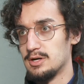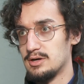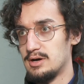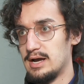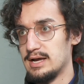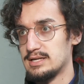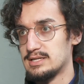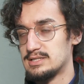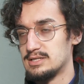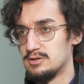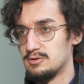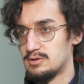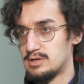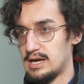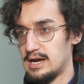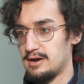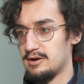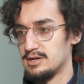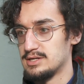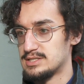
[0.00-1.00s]
like to
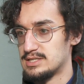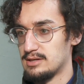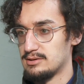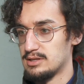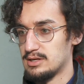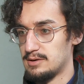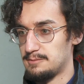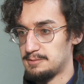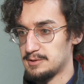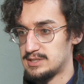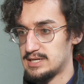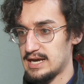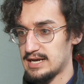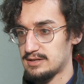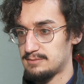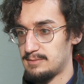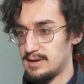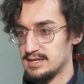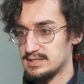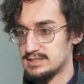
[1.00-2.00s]
carry something to
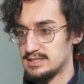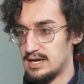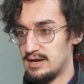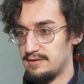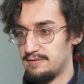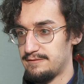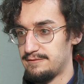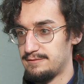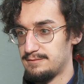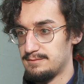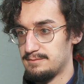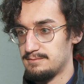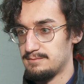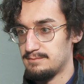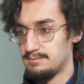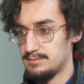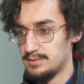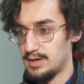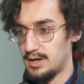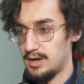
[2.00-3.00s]
protect myself.
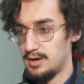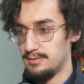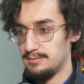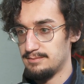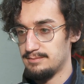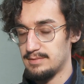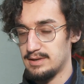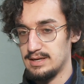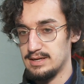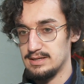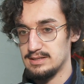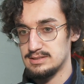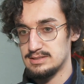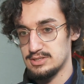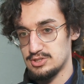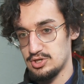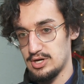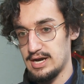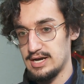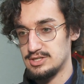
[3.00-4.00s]
You know, it's a
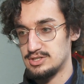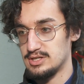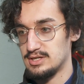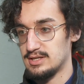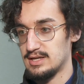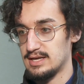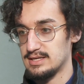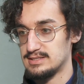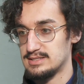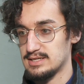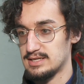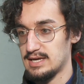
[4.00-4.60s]
tragedy that's the